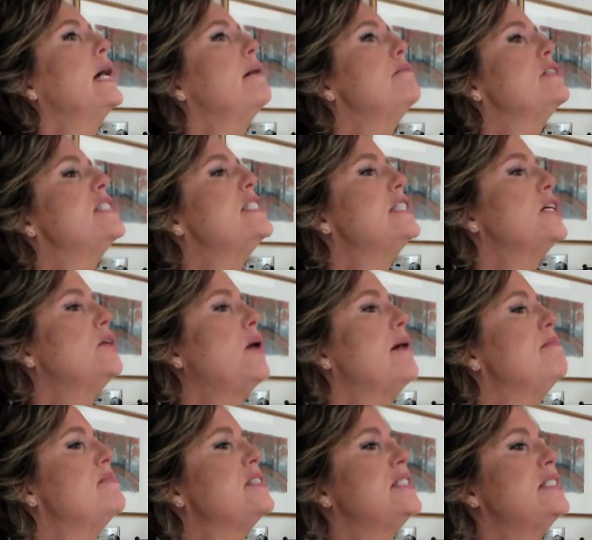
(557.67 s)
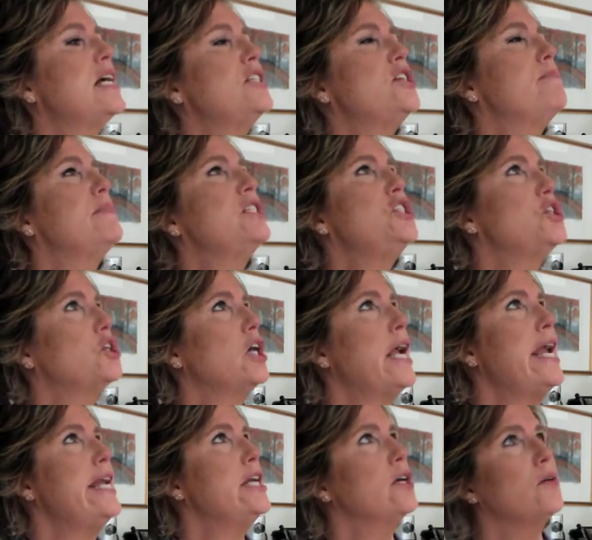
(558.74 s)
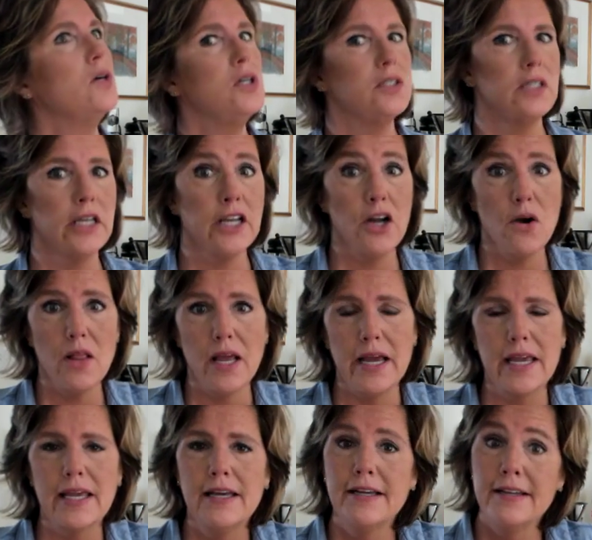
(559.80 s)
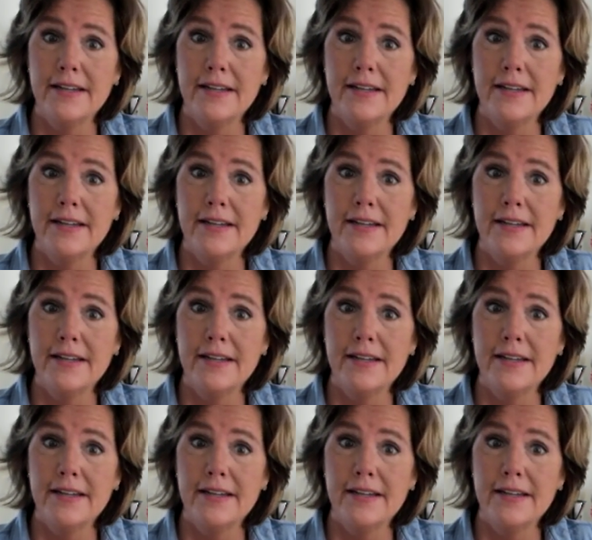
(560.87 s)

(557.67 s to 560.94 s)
I'm such a mature 8-year-old, you know, like